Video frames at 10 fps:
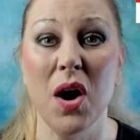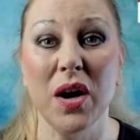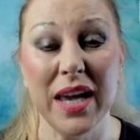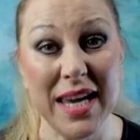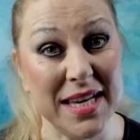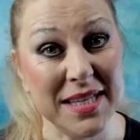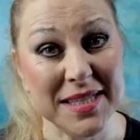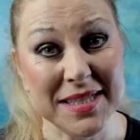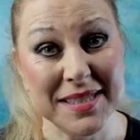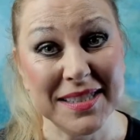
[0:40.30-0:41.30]

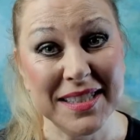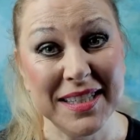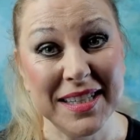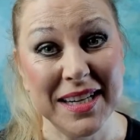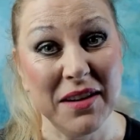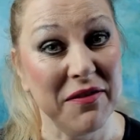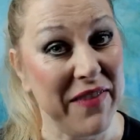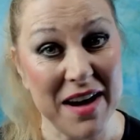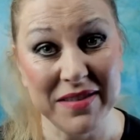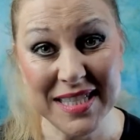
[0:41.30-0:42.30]
is
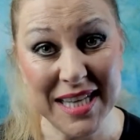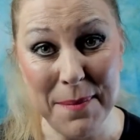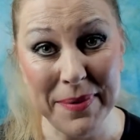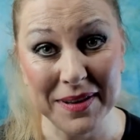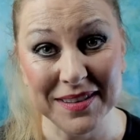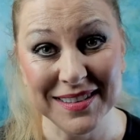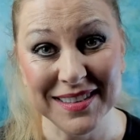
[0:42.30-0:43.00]
very simple.